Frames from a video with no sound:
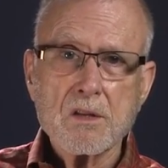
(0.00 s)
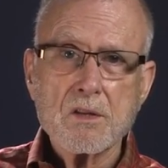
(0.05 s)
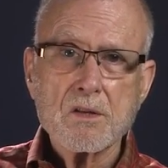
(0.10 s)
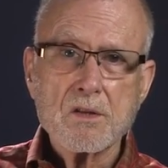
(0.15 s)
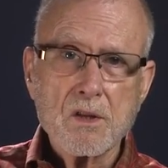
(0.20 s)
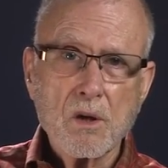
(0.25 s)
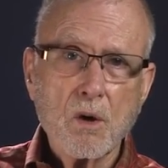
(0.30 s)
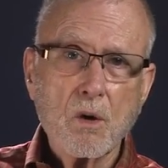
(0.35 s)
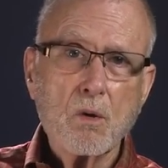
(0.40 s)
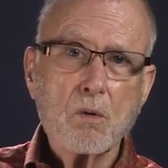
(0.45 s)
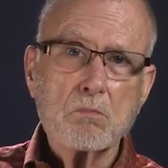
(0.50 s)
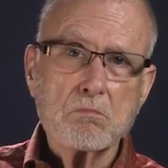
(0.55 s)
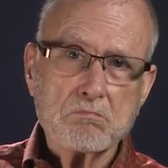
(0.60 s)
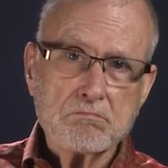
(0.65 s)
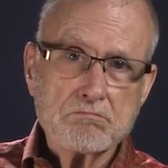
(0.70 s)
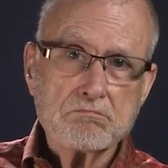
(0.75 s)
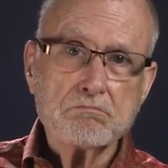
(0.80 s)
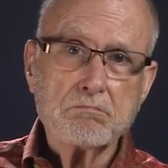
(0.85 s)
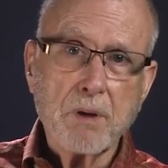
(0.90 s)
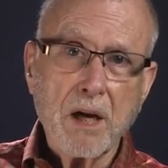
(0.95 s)
So
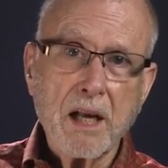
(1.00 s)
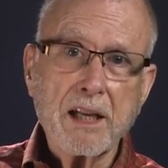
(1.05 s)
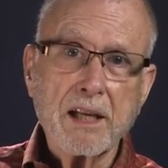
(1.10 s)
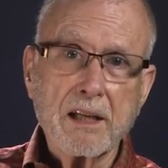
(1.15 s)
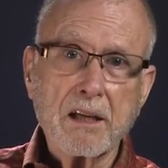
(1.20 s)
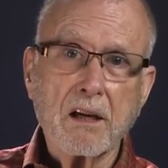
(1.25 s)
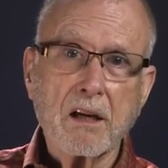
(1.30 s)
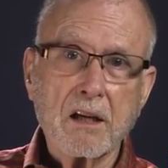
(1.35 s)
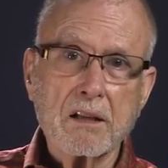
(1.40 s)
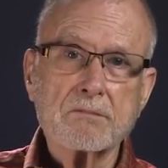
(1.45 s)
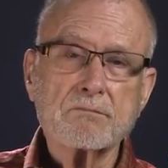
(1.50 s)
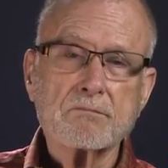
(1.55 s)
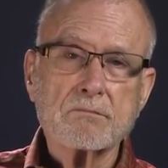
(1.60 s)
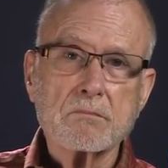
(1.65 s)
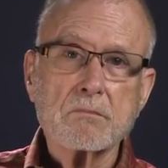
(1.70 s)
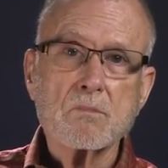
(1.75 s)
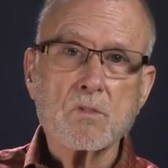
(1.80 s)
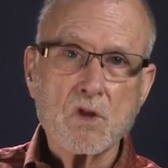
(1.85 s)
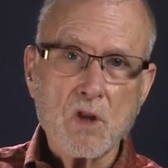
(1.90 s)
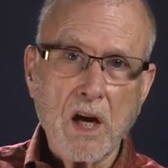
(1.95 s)
betting on
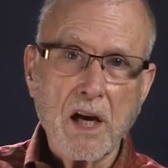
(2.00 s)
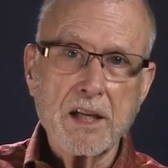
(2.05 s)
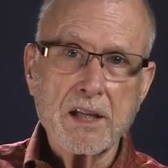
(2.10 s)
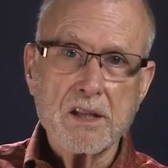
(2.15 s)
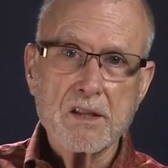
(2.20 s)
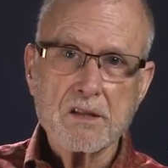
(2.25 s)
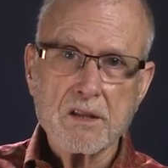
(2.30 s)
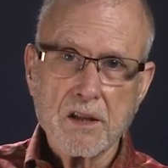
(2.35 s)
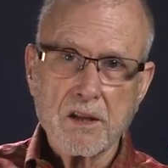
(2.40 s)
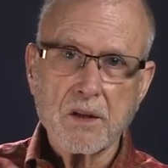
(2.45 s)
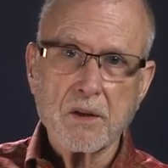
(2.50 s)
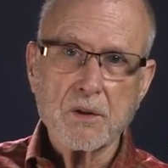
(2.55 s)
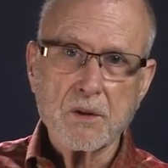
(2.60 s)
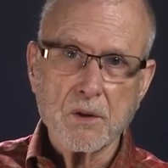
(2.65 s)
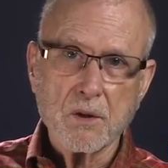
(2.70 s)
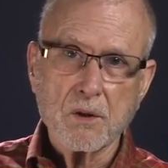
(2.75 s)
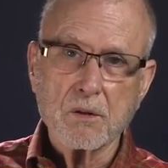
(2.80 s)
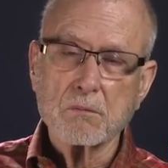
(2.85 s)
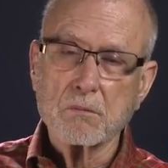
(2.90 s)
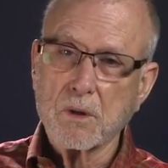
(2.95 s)
Chinese
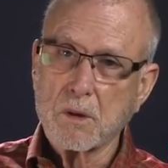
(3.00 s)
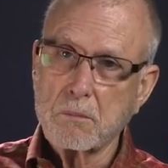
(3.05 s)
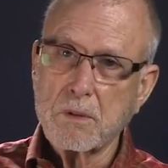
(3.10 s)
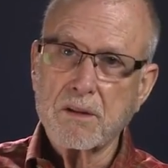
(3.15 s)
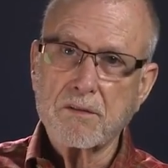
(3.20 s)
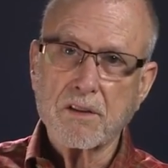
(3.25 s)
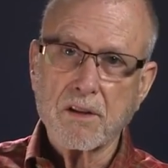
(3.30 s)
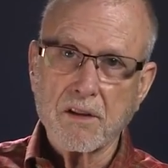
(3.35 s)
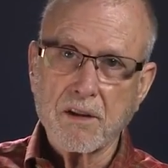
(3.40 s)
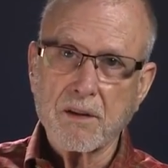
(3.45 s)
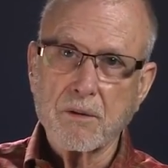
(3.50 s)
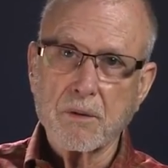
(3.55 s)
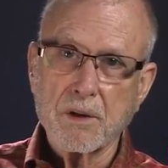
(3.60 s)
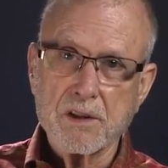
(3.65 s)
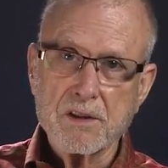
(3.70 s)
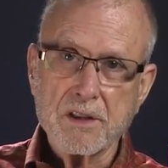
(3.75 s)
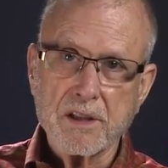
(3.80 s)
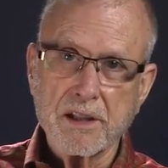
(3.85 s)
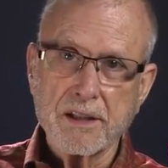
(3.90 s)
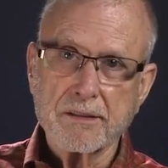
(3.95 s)
literature would be very
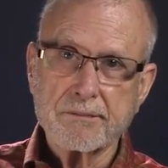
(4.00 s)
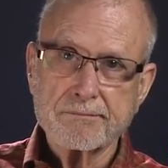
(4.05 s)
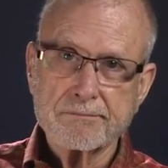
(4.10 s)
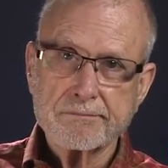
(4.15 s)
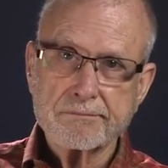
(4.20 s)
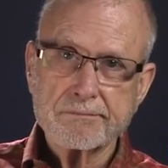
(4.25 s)
risky.